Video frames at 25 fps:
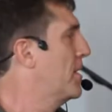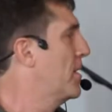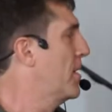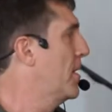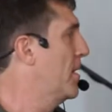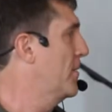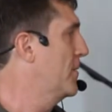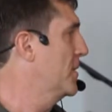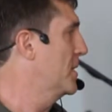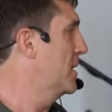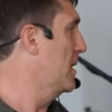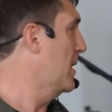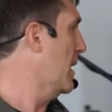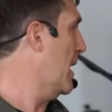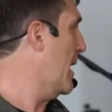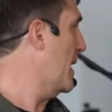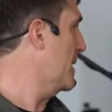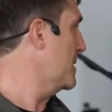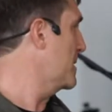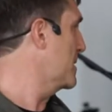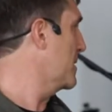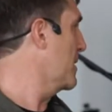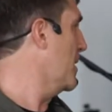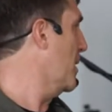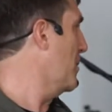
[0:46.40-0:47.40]
over the
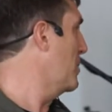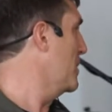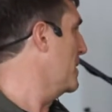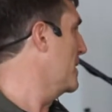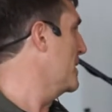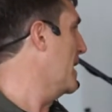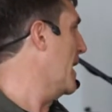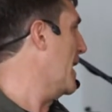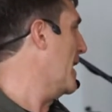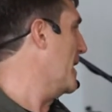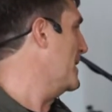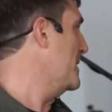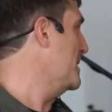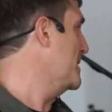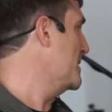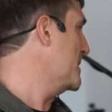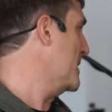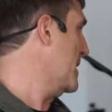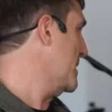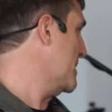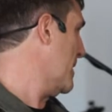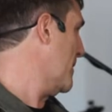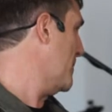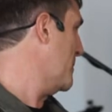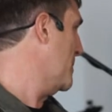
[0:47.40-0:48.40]
last couple of days
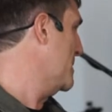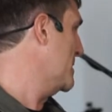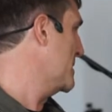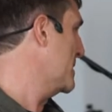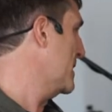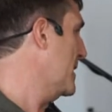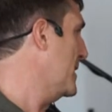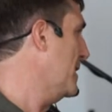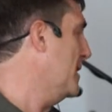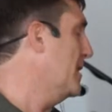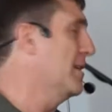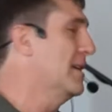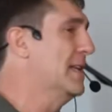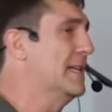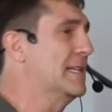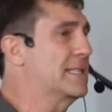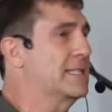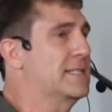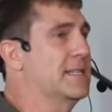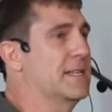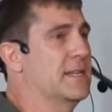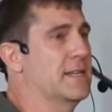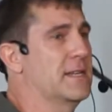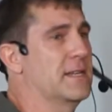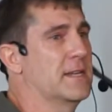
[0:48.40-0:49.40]
as I've been sitting here
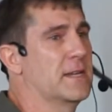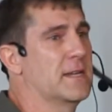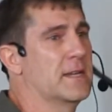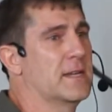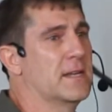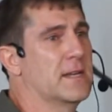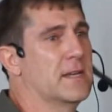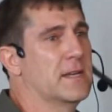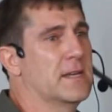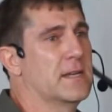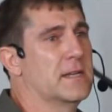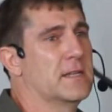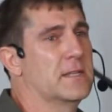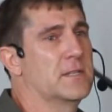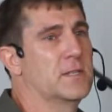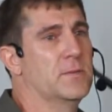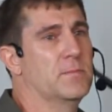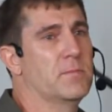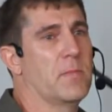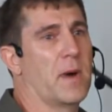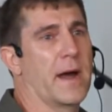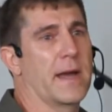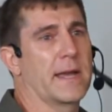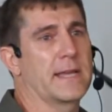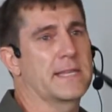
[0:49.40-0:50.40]
listening to
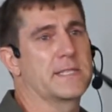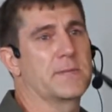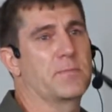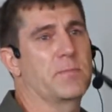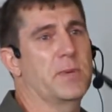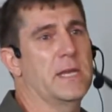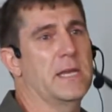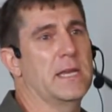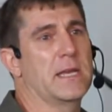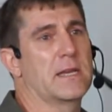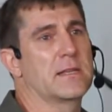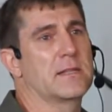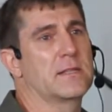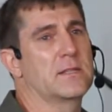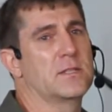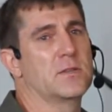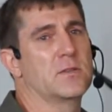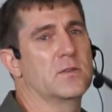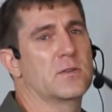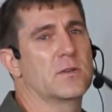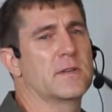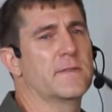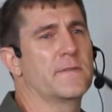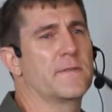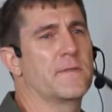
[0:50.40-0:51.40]
Mike speak
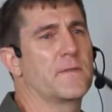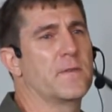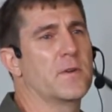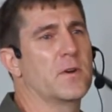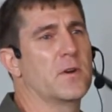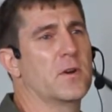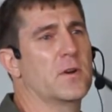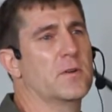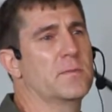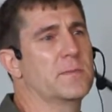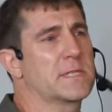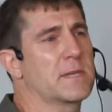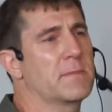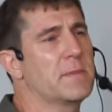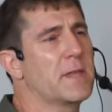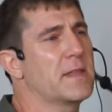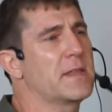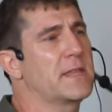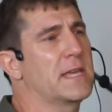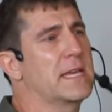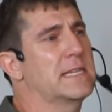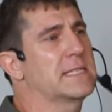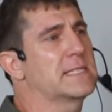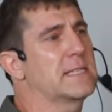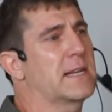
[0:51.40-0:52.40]
to confirm some of the
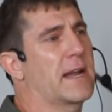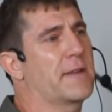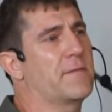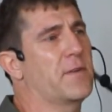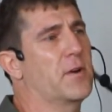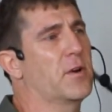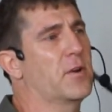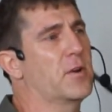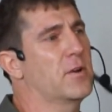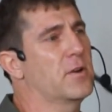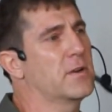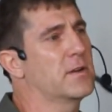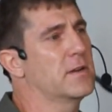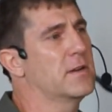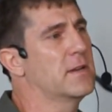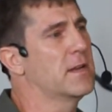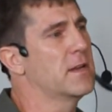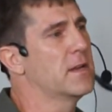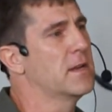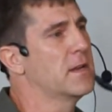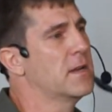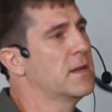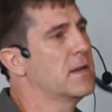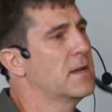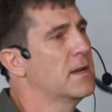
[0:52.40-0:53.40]
things that I've heard
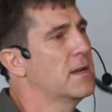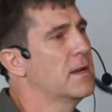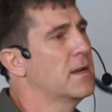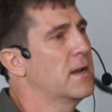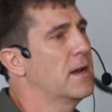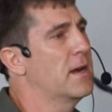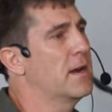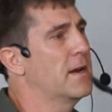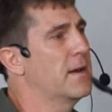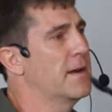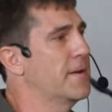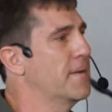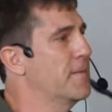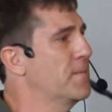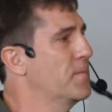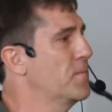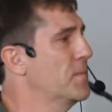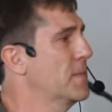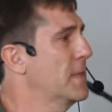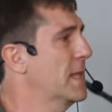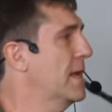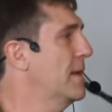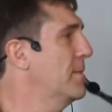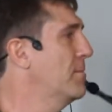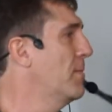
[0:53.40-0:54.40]
um,
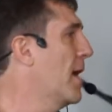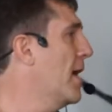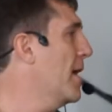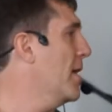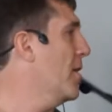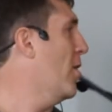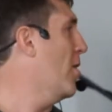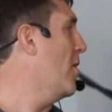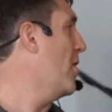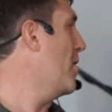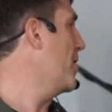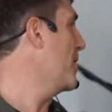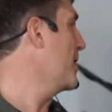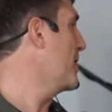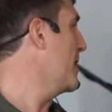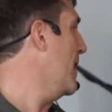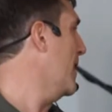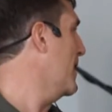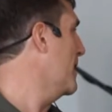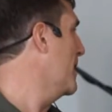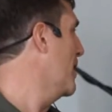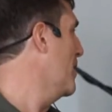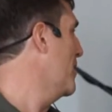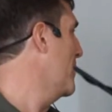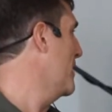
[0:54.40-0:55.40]
in my heart
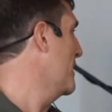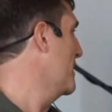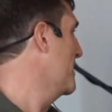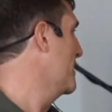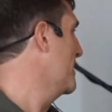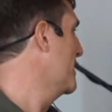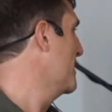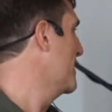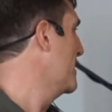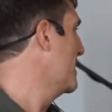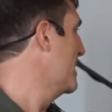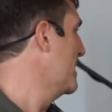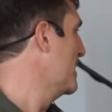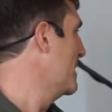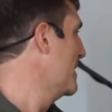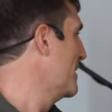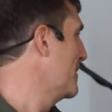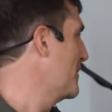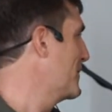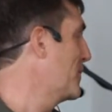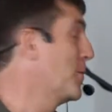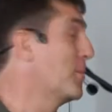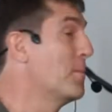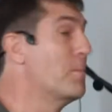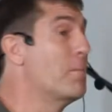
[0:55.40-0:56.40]
echoing
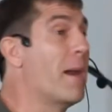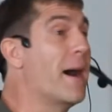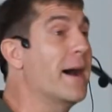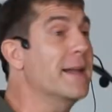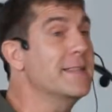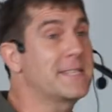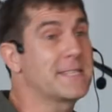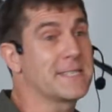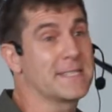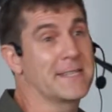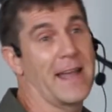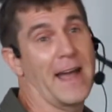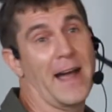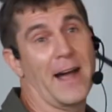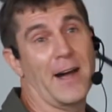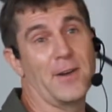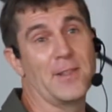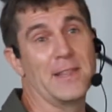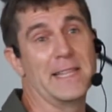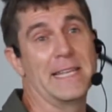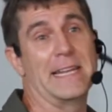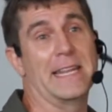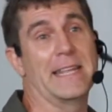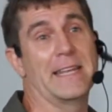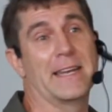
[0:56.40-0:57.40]
for months now
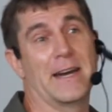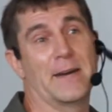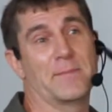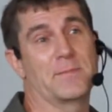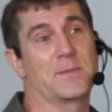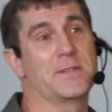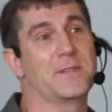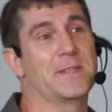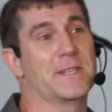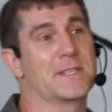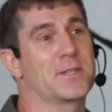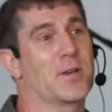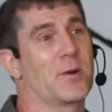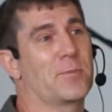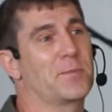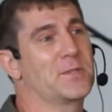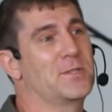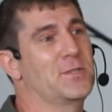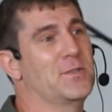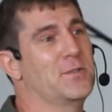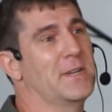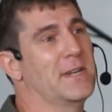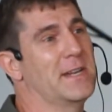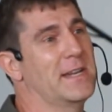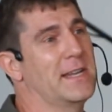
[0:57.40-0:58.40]
leading up to this
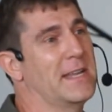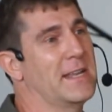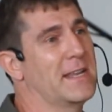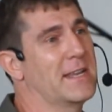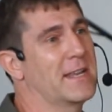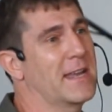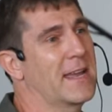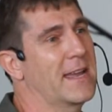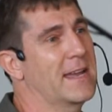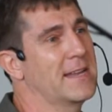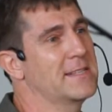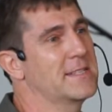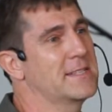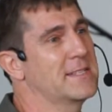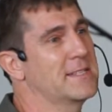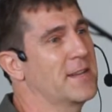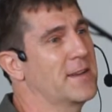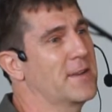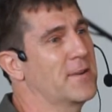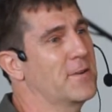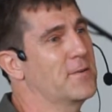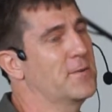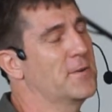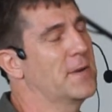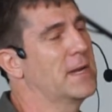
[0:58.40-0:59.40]
opportunity. And
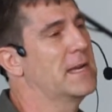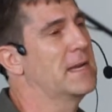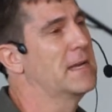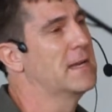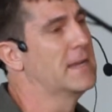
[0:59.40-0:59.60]
so